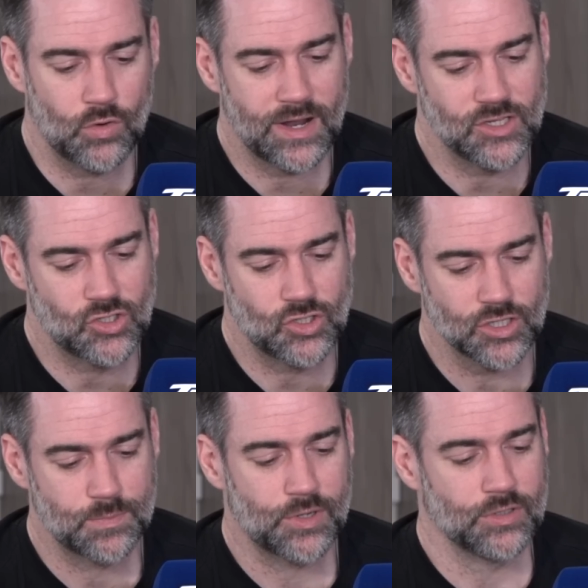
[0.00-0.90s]
All right,
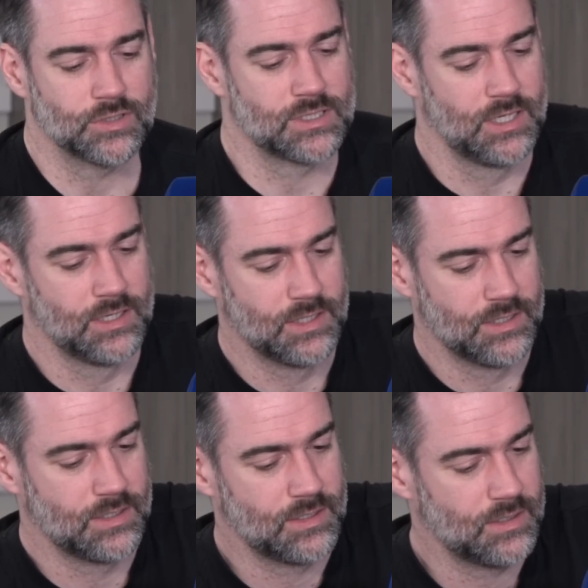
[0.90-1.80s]
Josh Brookes,
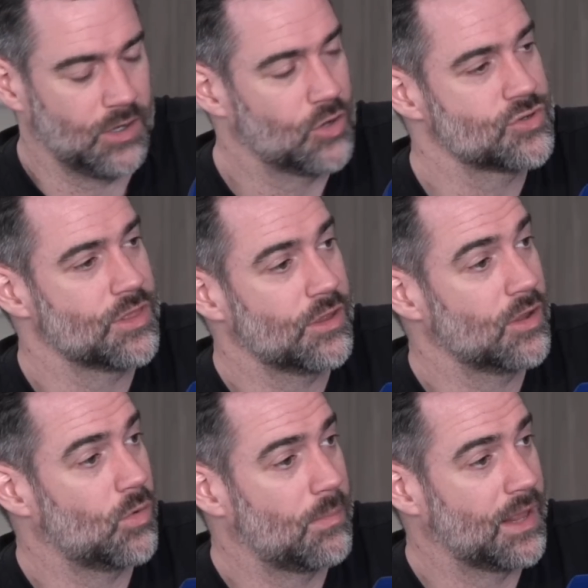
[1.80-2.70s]

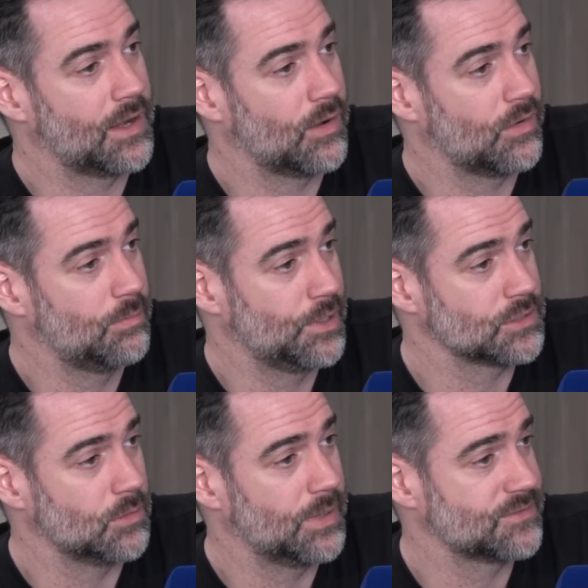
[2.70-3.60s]
131 mile an hour
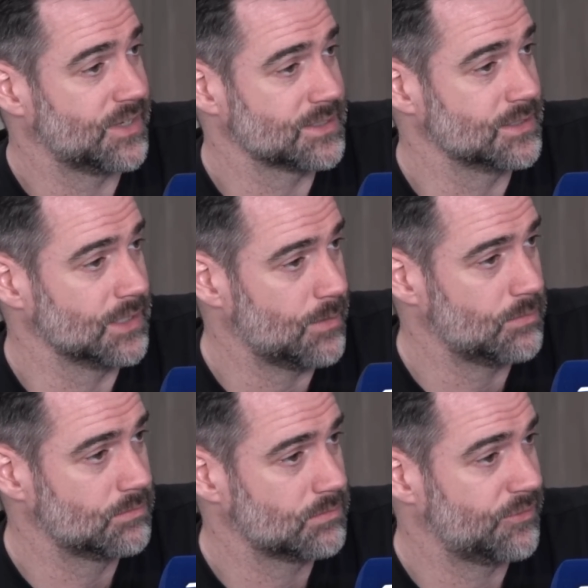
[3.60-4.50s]
personal best, fastest lap,
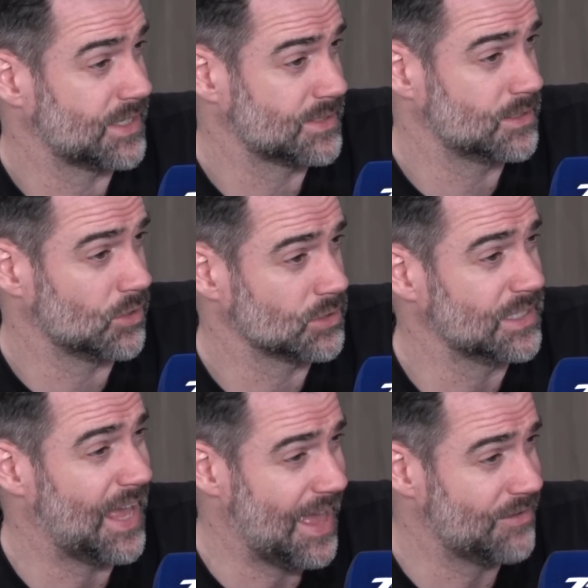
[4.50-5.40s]
fastest
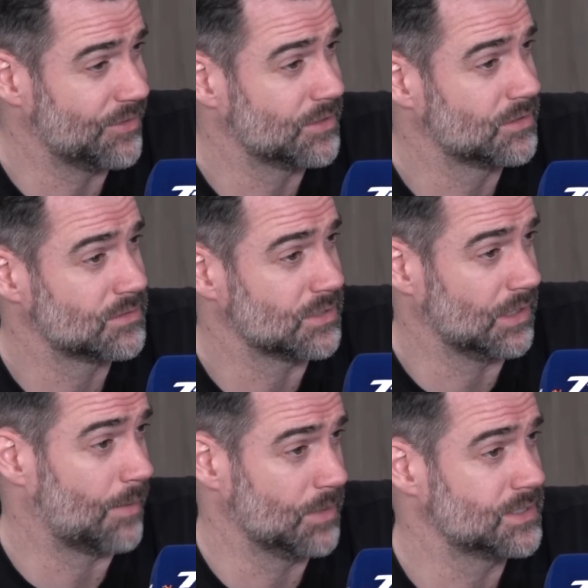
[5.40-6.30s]
Aussie ever to
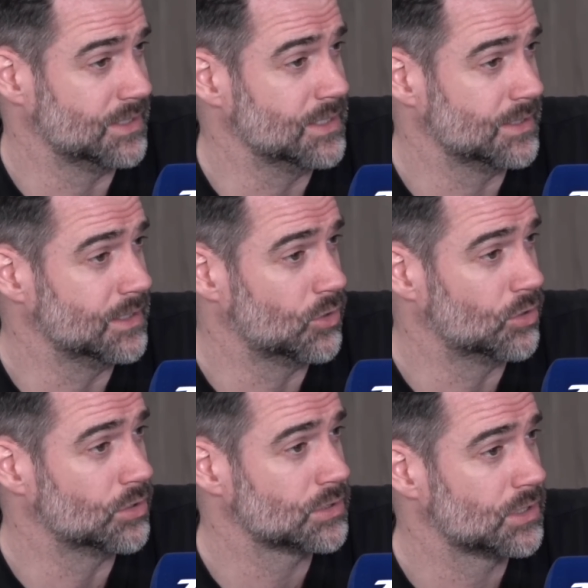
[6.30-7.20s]
lap the TT
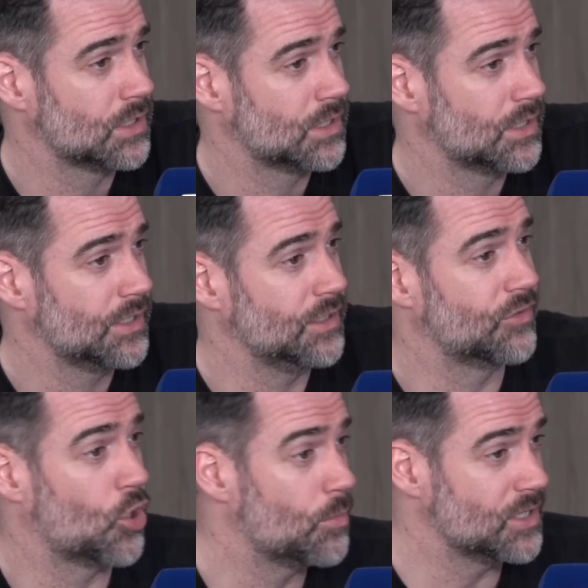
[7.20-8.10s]
course.
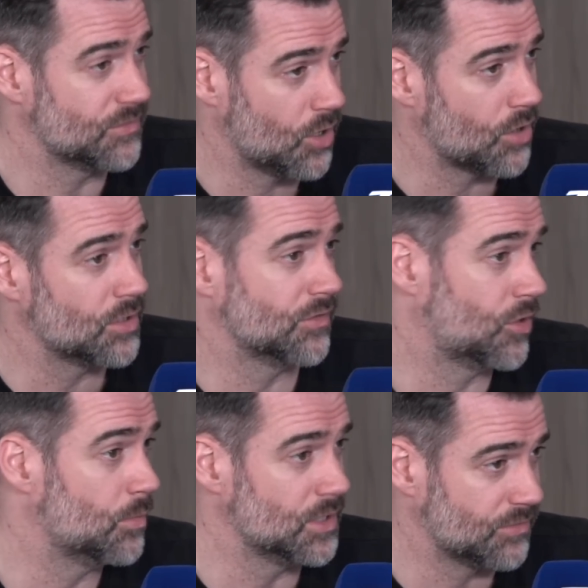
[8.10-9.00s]
You've come and you've gone and you've
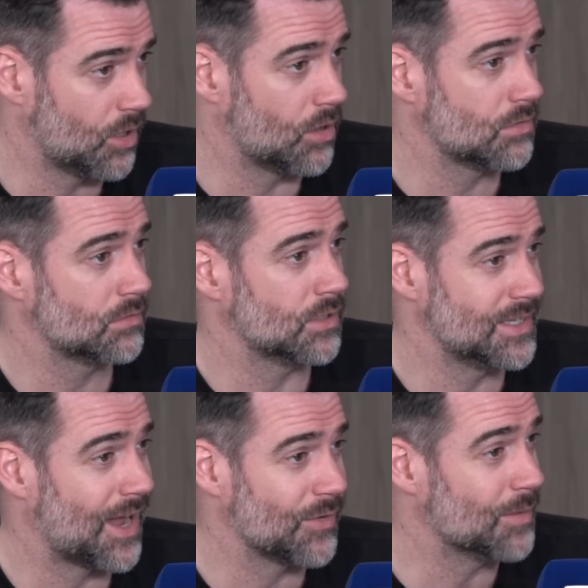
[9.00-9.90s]
come and you've gone,
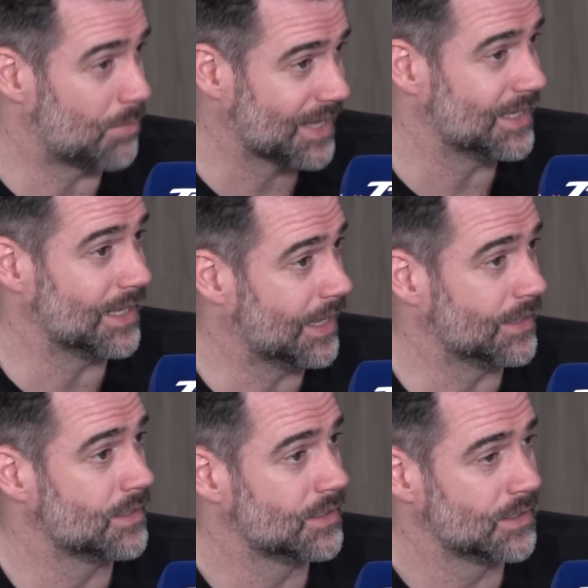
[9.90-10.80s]
and now you're back
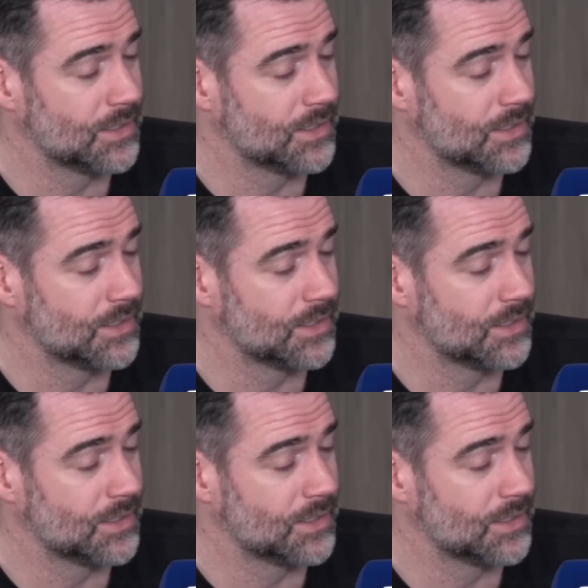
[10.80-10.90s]
again.